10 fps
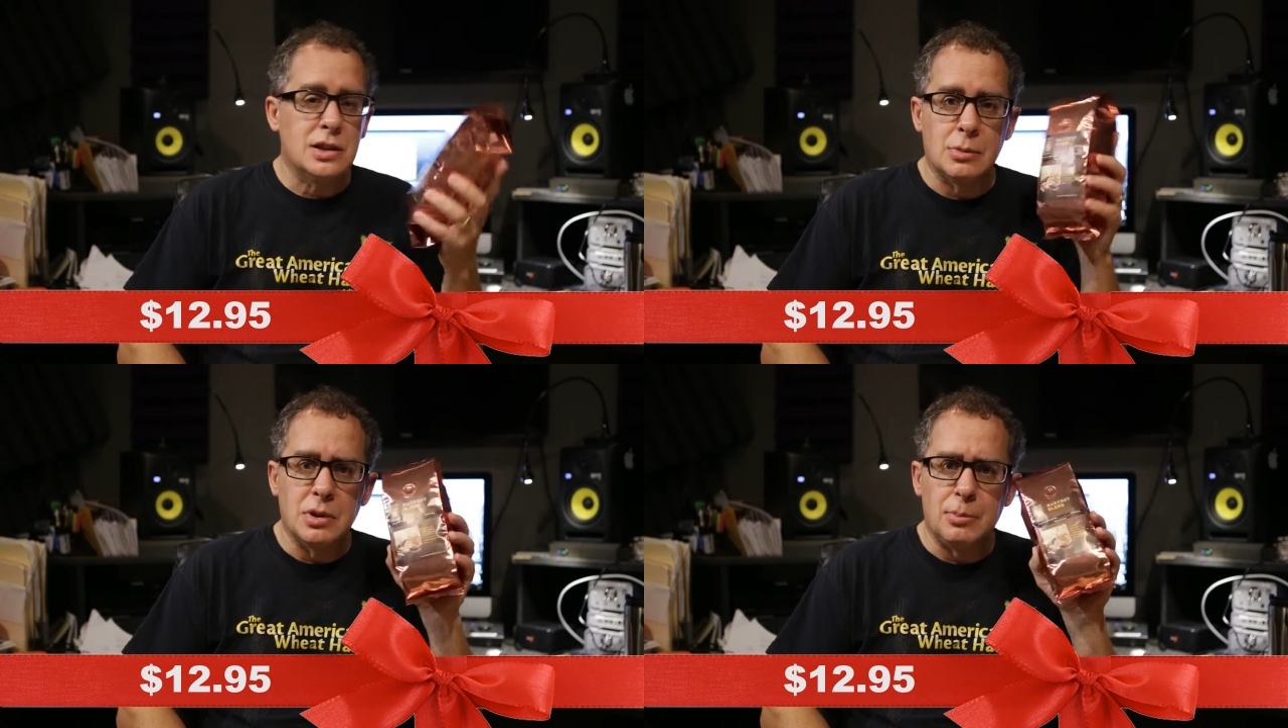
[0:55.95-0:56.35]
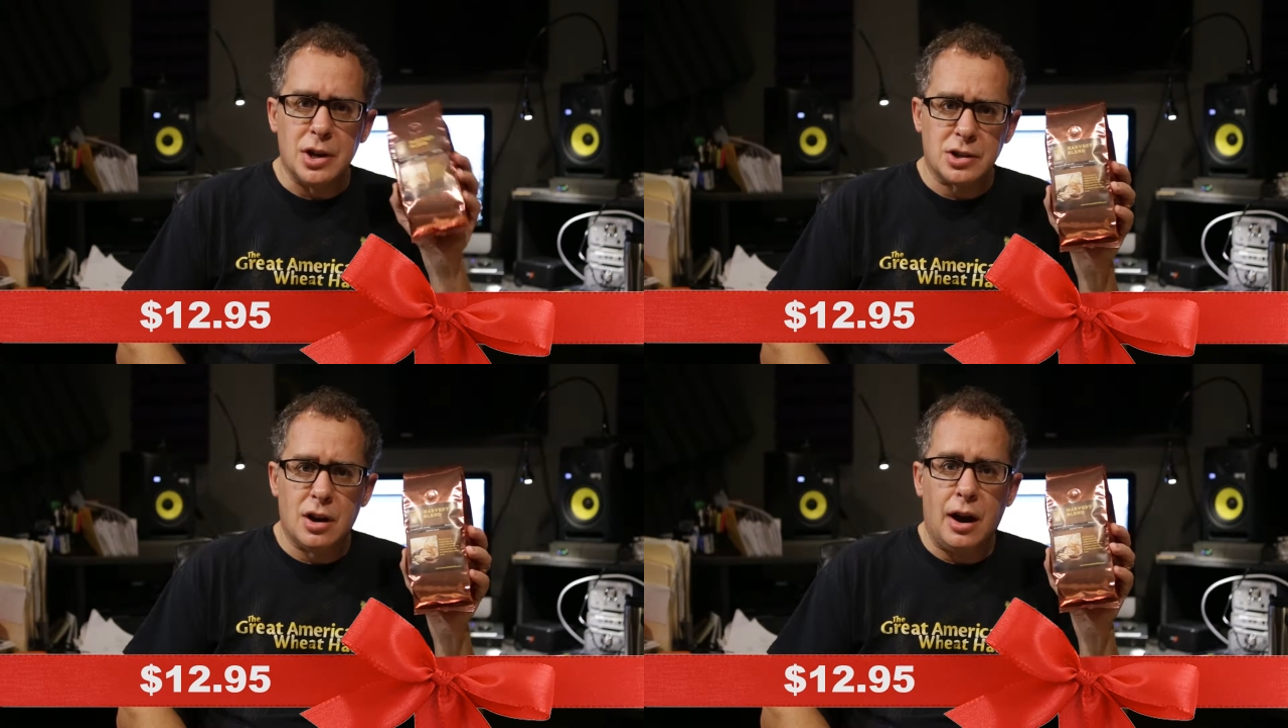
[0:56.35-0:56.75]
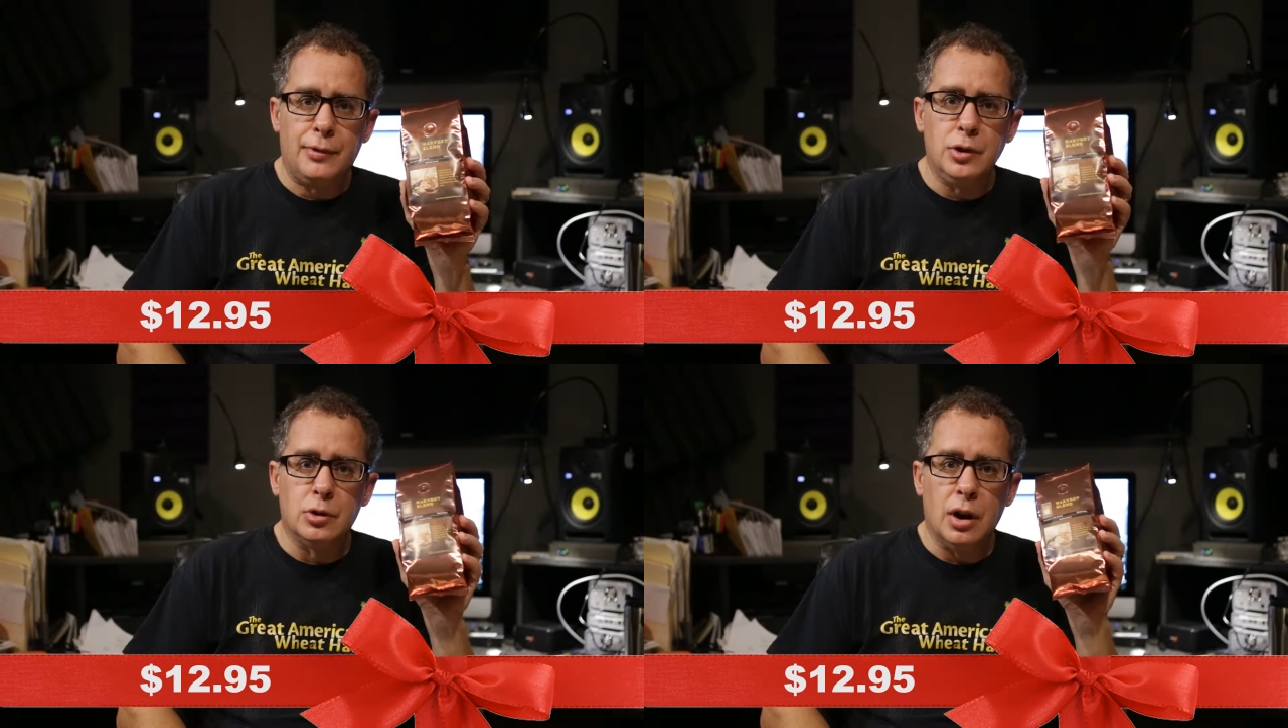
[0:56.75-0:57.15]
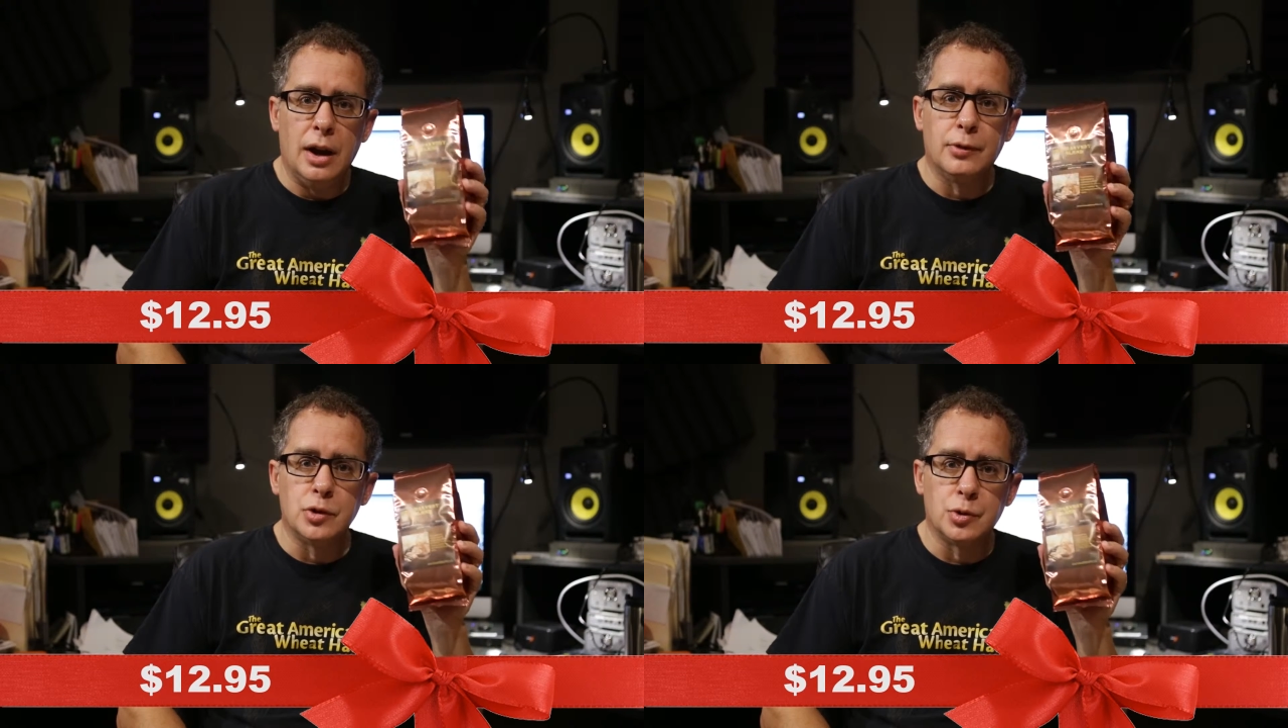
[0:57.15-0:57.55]
Some of the best coffee you'll
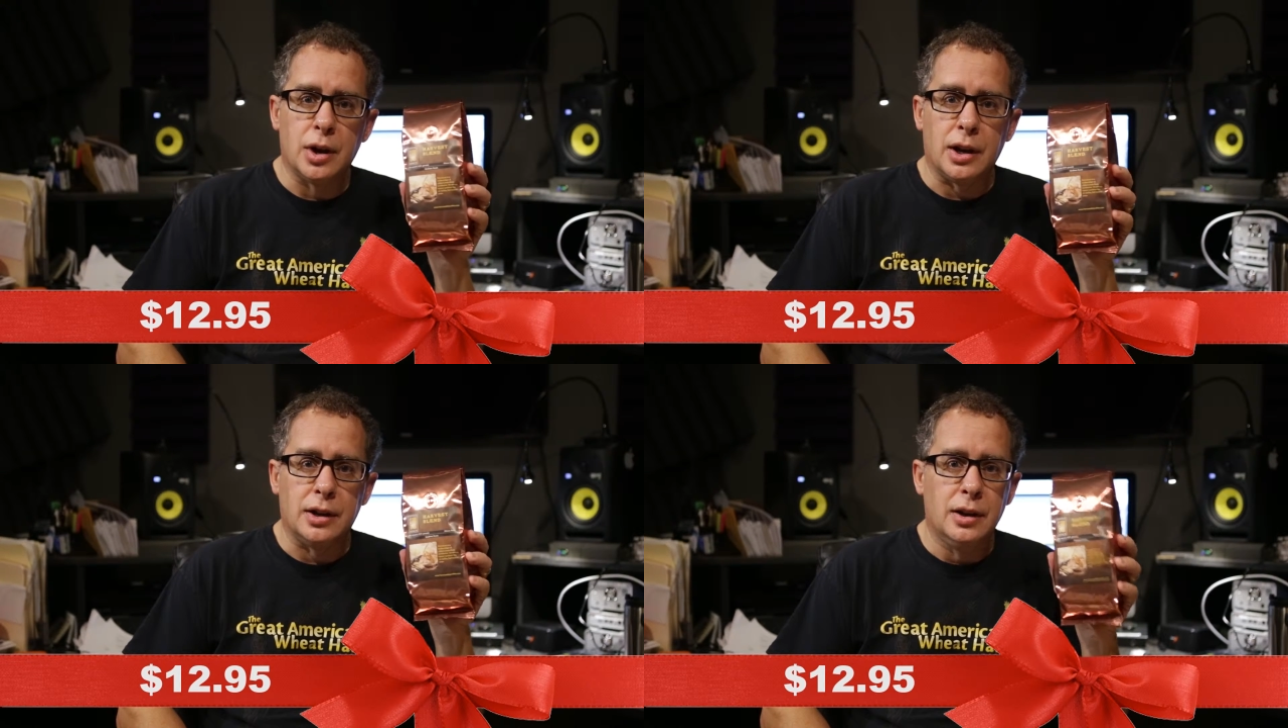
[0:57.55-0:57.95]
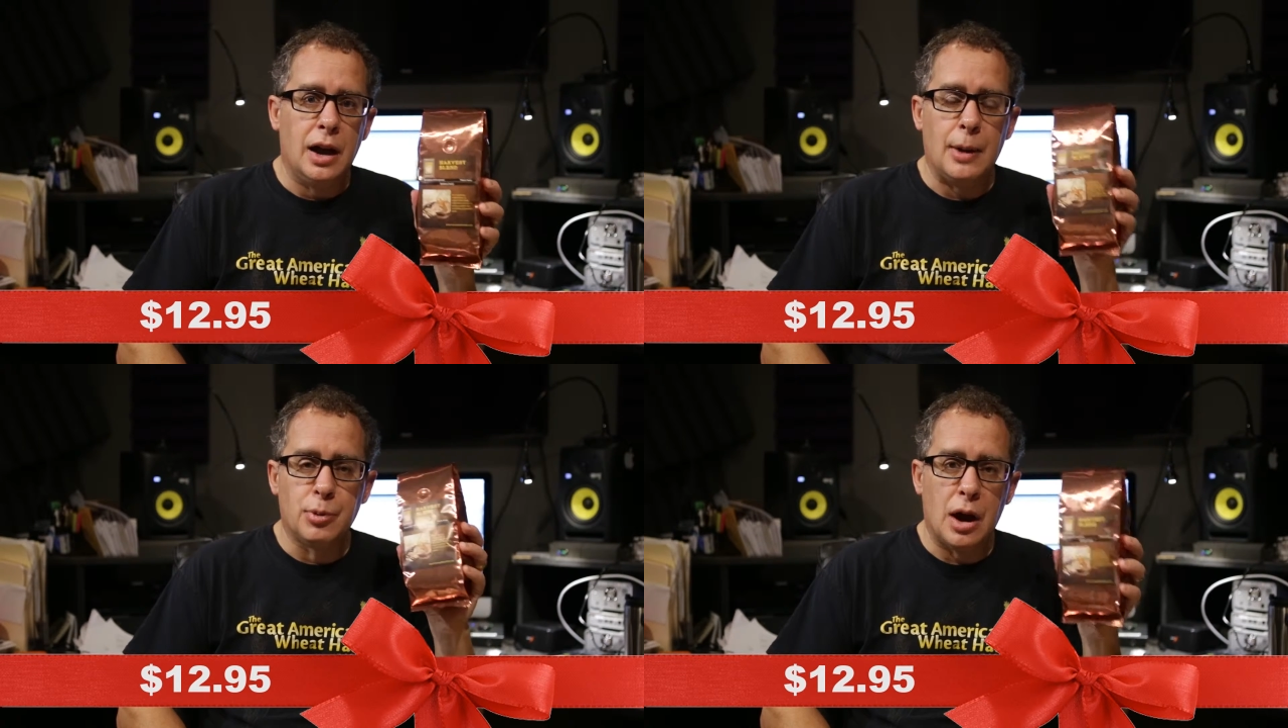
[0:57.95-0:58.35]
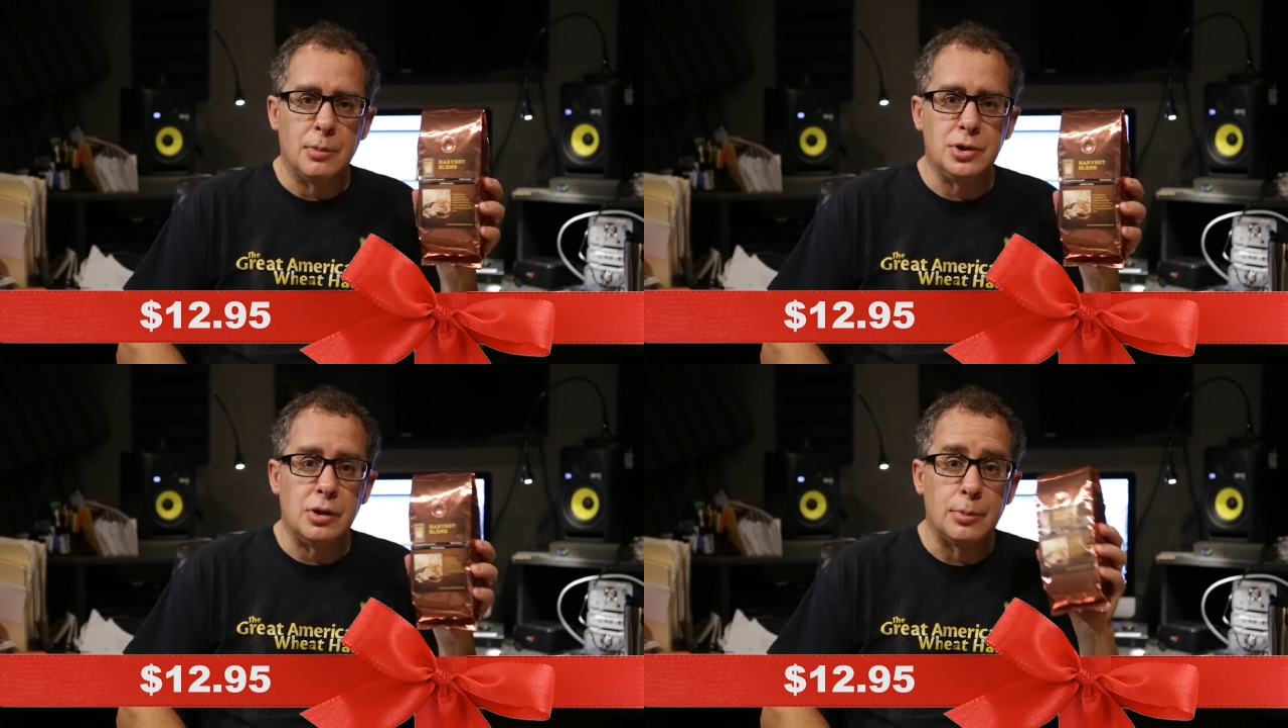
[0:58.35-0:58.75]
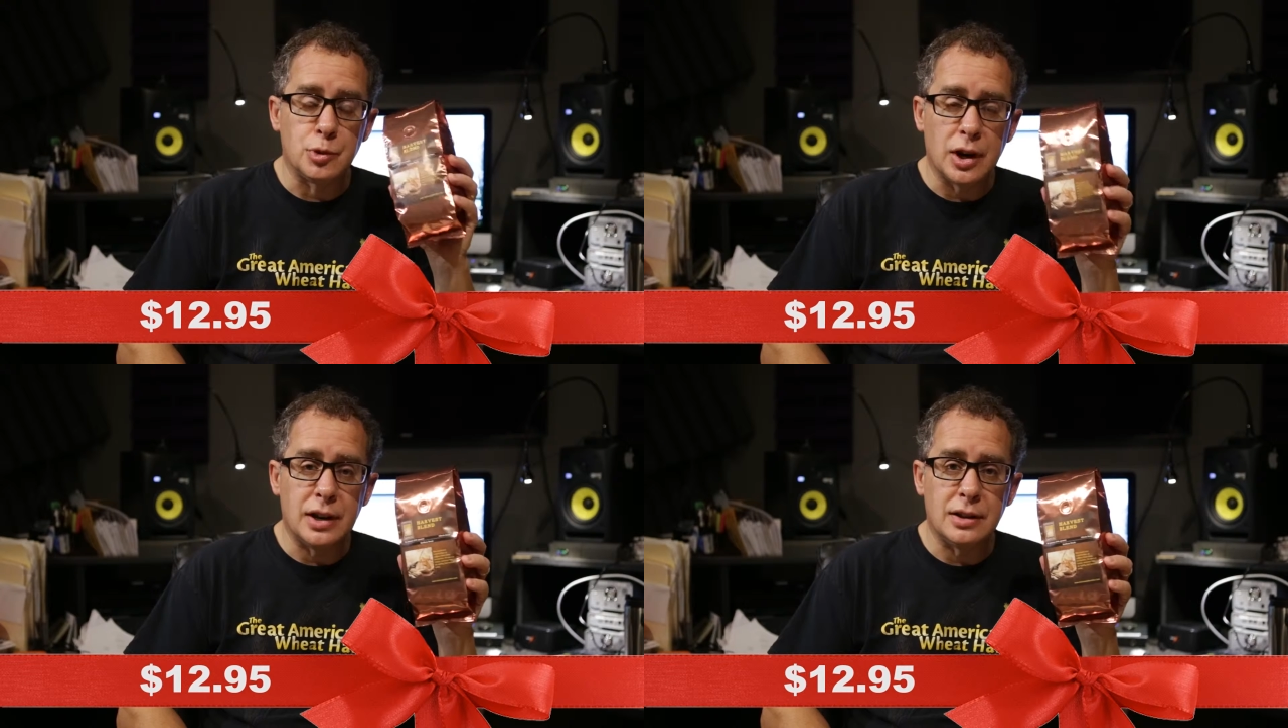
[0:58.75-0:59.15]
ever drink. I promise you, I'm
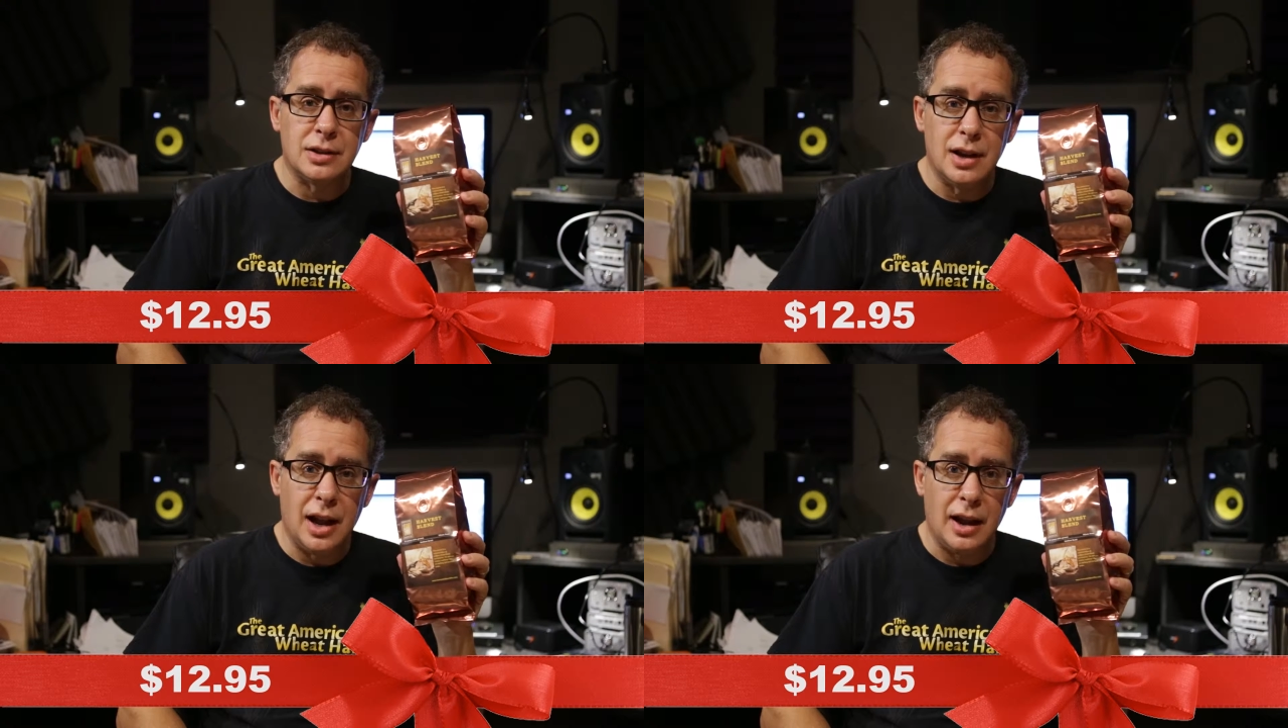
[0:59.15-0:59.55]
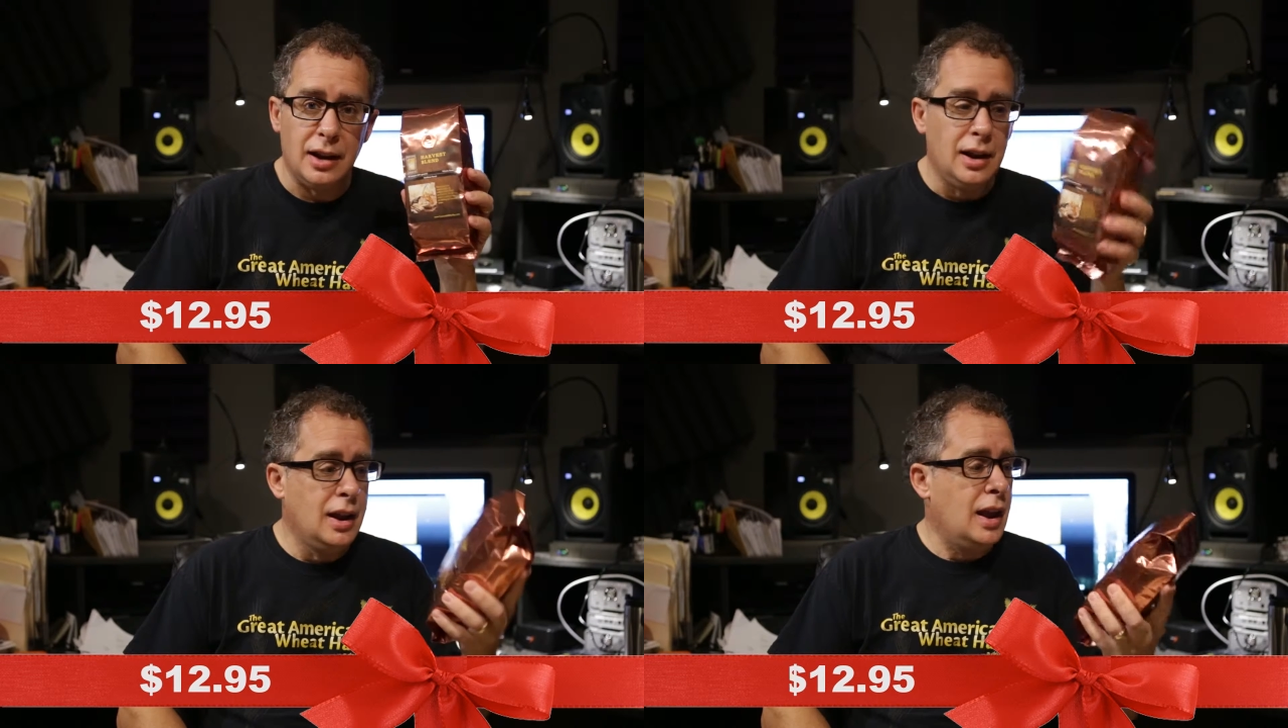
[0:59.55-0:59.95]
drinking it today.